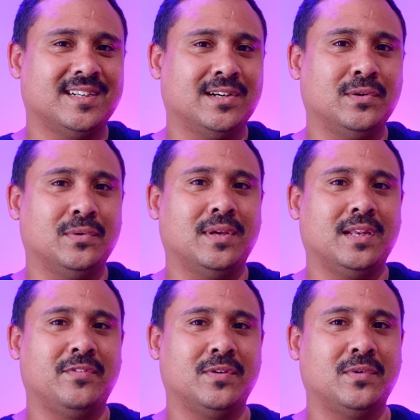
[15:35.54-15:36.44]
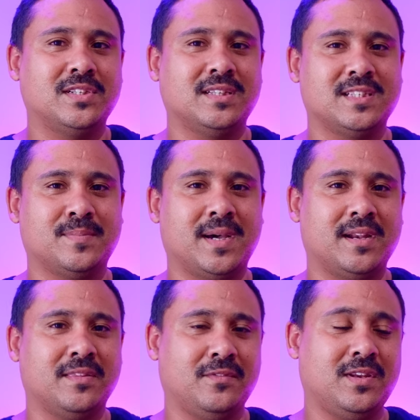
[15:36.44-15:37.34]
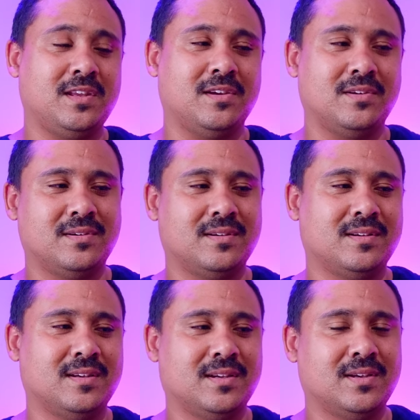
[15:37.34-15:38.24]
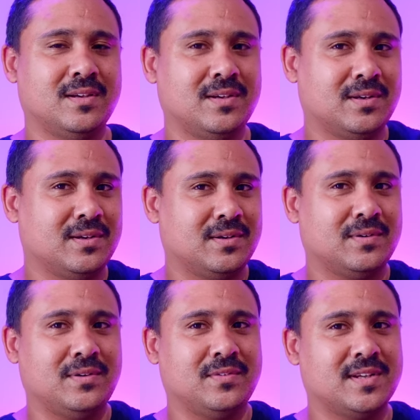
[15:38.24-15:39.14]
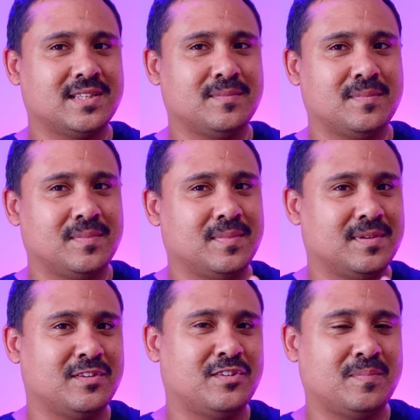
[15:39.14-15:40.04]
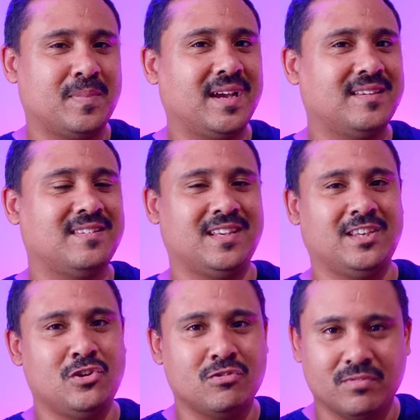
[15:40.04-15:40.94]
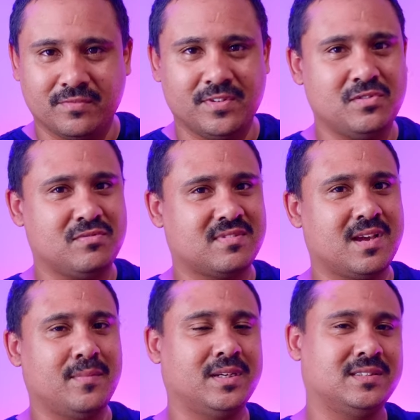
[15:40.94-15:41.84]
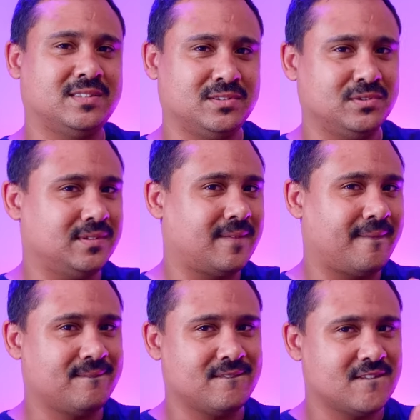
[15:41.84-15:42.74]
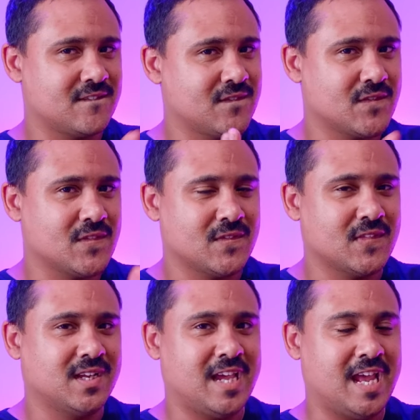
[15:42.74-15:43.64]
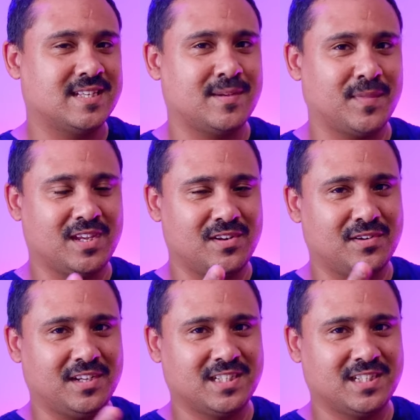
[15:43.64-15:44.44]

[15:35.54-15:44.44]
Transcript: Oh, and if you're watching this part of the video, we've got some spicy new reviews coming soon. And something you're not